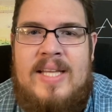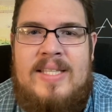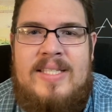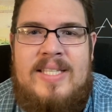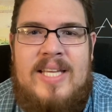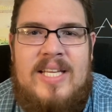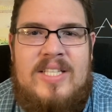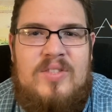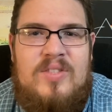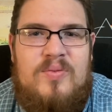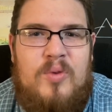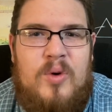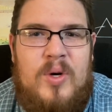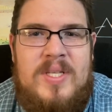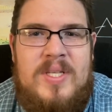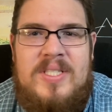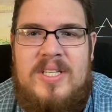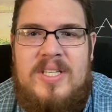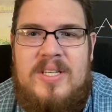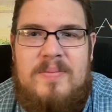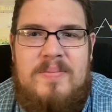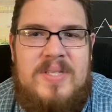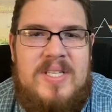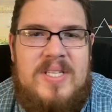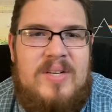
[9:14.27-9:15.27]
Ted's voice
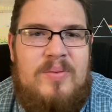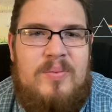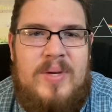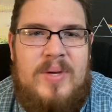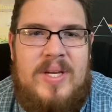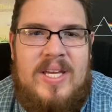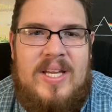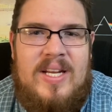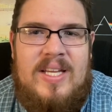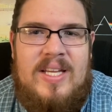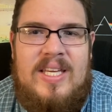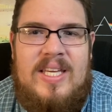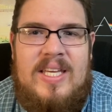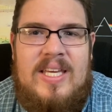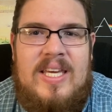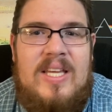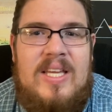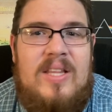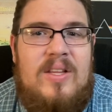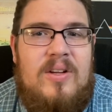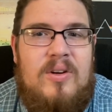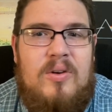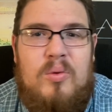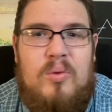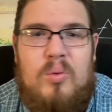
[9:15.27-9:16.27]
comes in, we get a
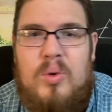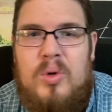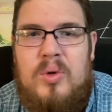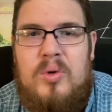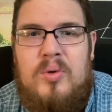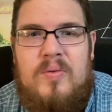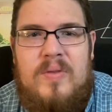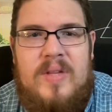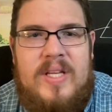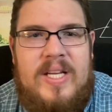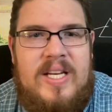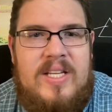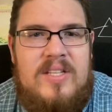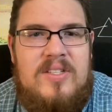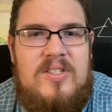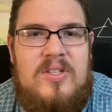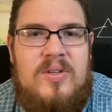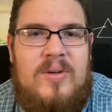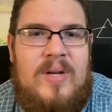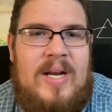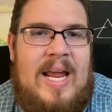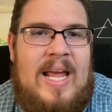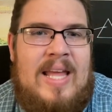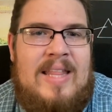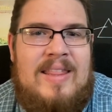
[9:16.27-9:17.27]
killer groove leading to
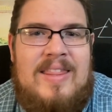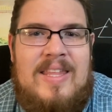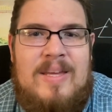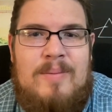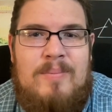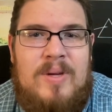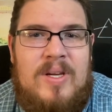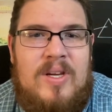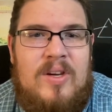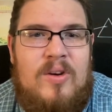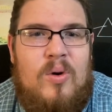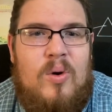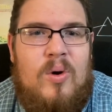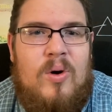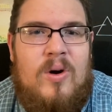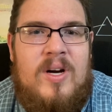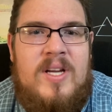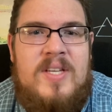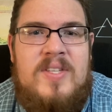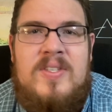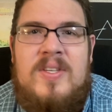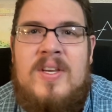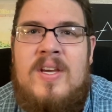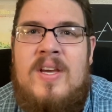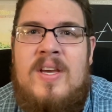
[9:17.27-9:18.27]
an anthemic
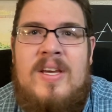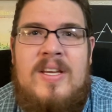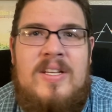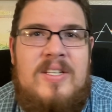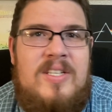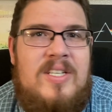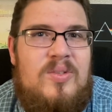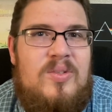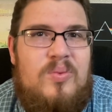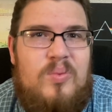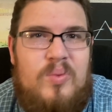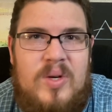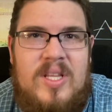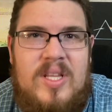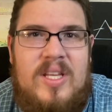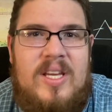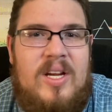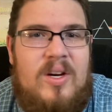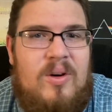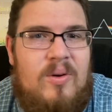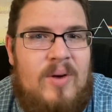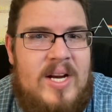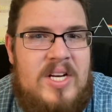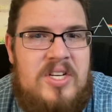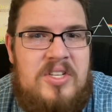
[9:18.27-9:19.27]
chorus. Just really a
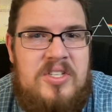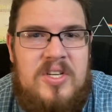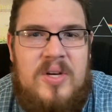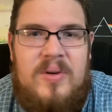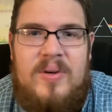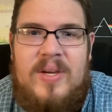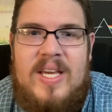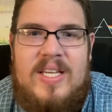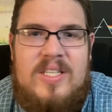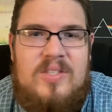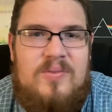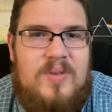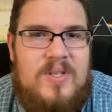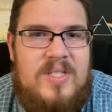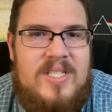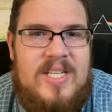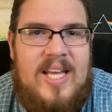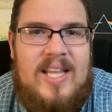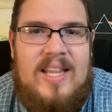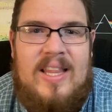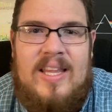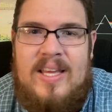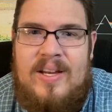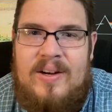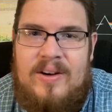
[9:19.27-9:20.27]
great showcase for
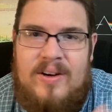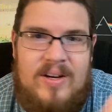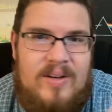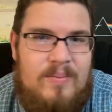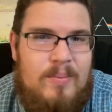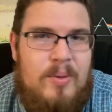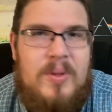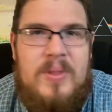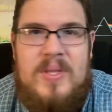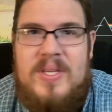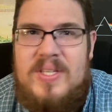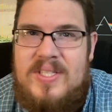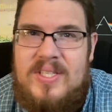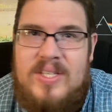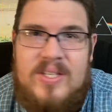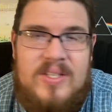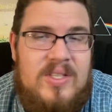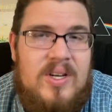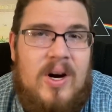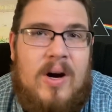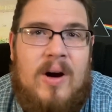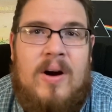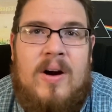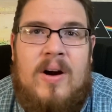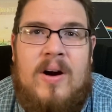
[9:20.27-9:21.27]
Ted Leonard, both his
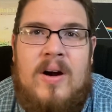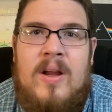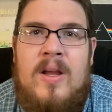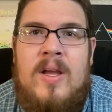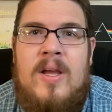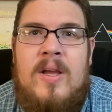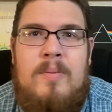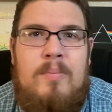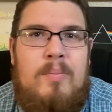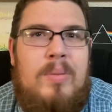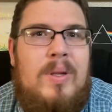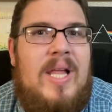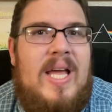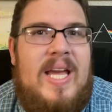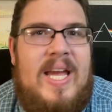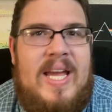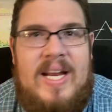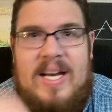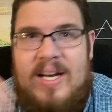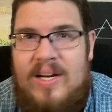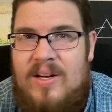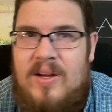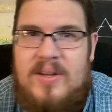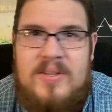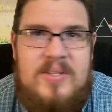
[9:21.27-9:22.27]
guitar
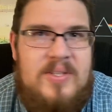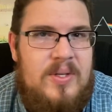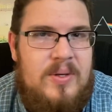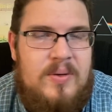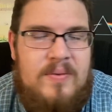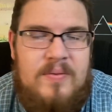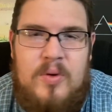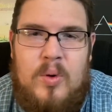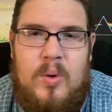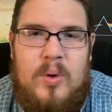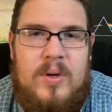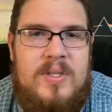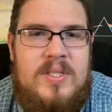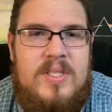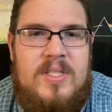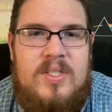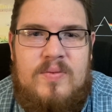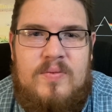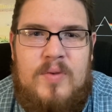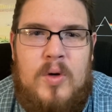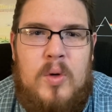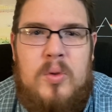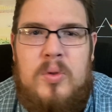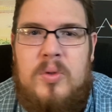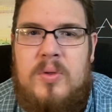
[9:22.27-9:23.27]
playing and also, of course, his
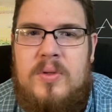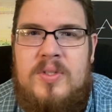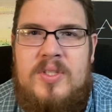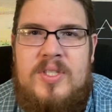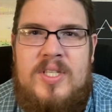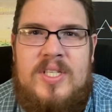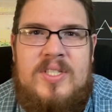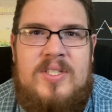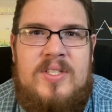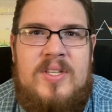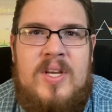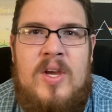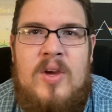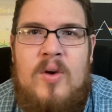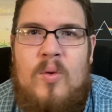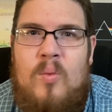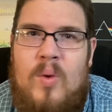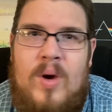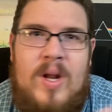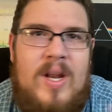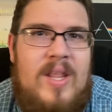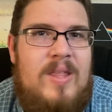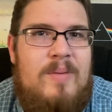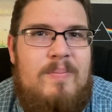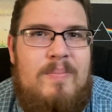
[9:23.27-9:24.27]
vocals. Just
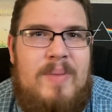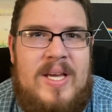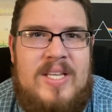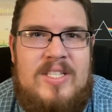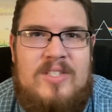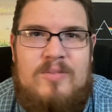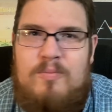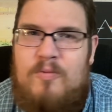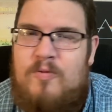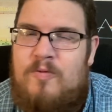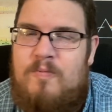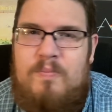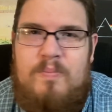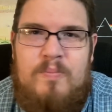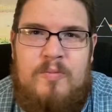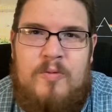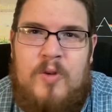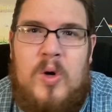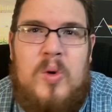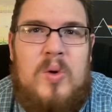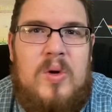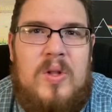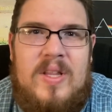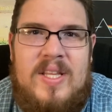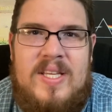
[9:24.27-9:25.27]
one of the best
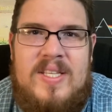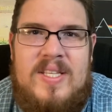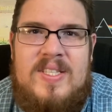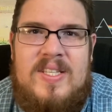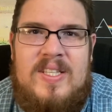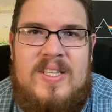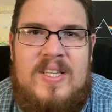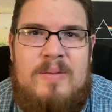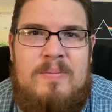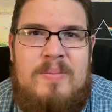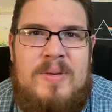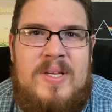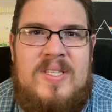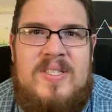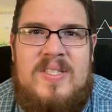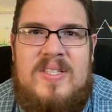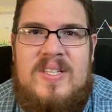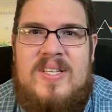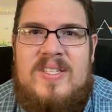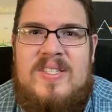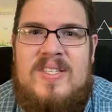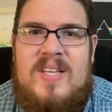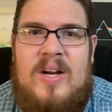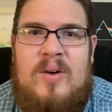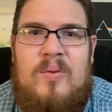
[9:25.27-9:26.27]
vocalists in the
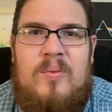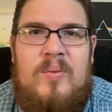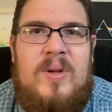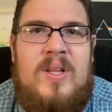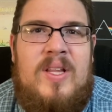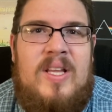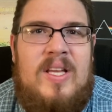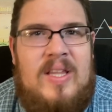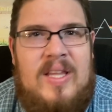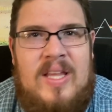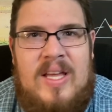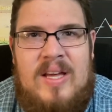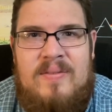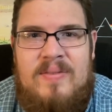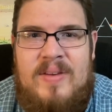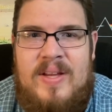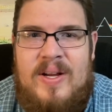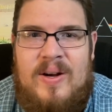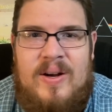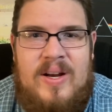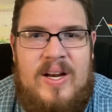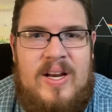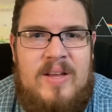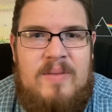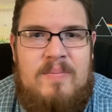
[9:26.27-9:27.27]
business. I really love
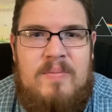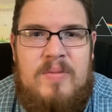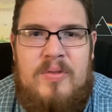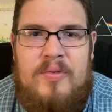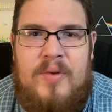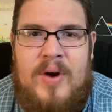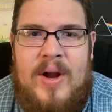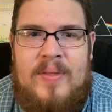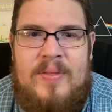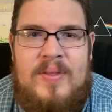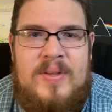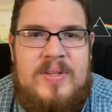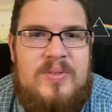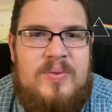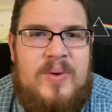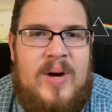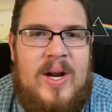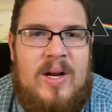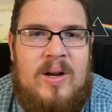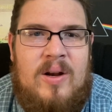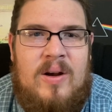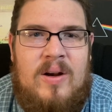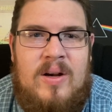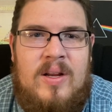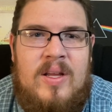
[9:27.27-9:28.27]
hearing him throughout this
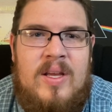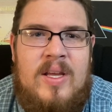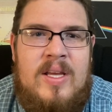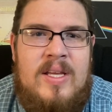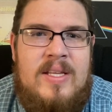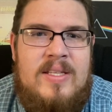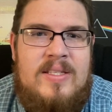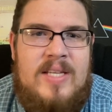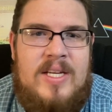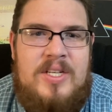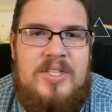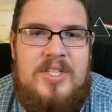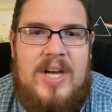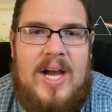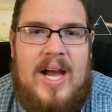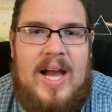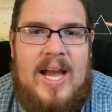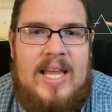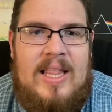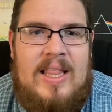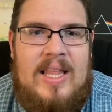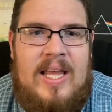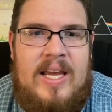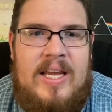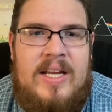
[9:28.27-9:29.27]
record. Such a
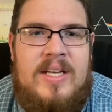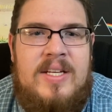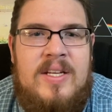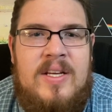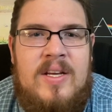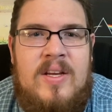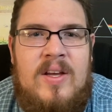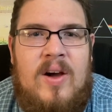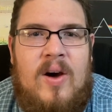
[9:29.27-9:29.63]
highlight.